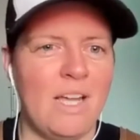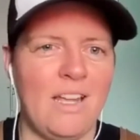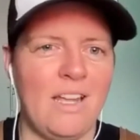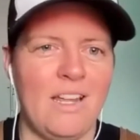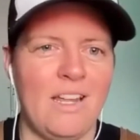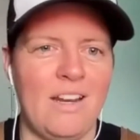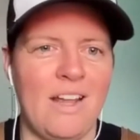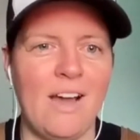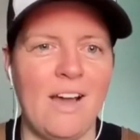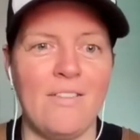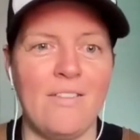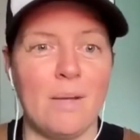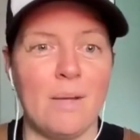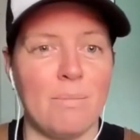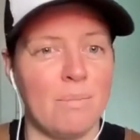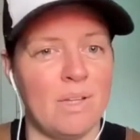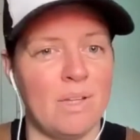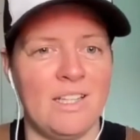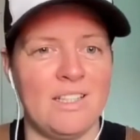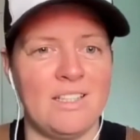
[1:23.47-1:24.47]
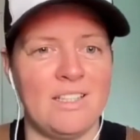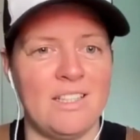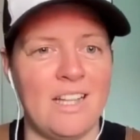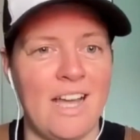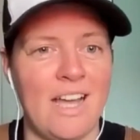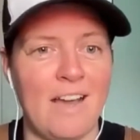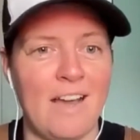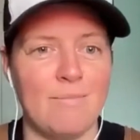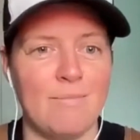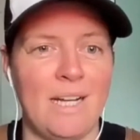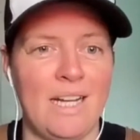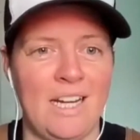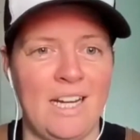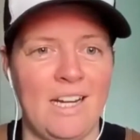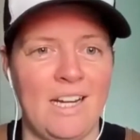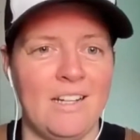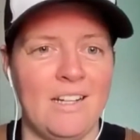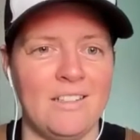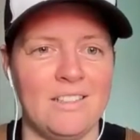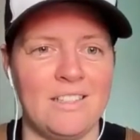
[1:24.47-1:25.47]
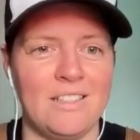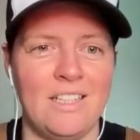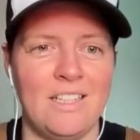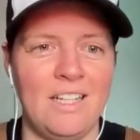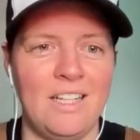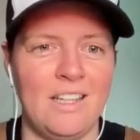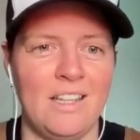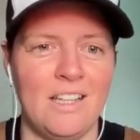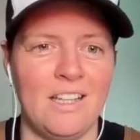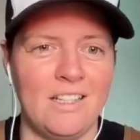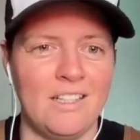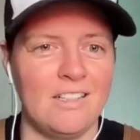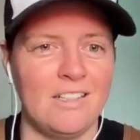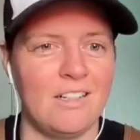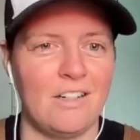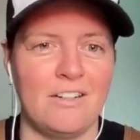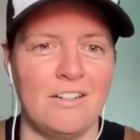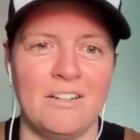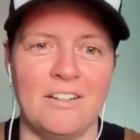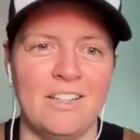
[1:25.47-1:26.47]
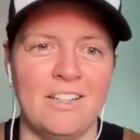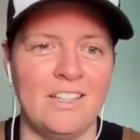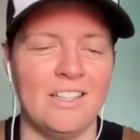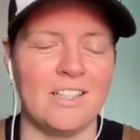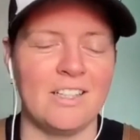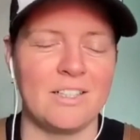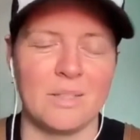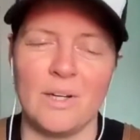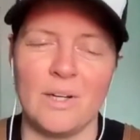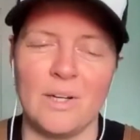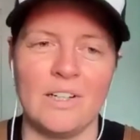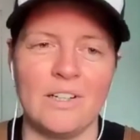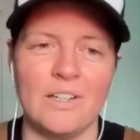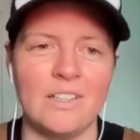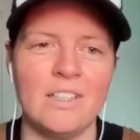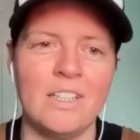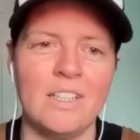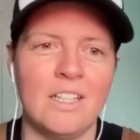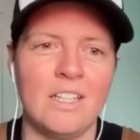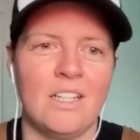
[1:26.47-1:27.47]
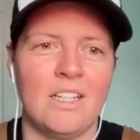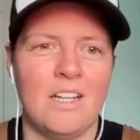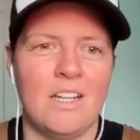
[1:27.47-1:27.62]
and having a place to have my hands in the earth, in the soil,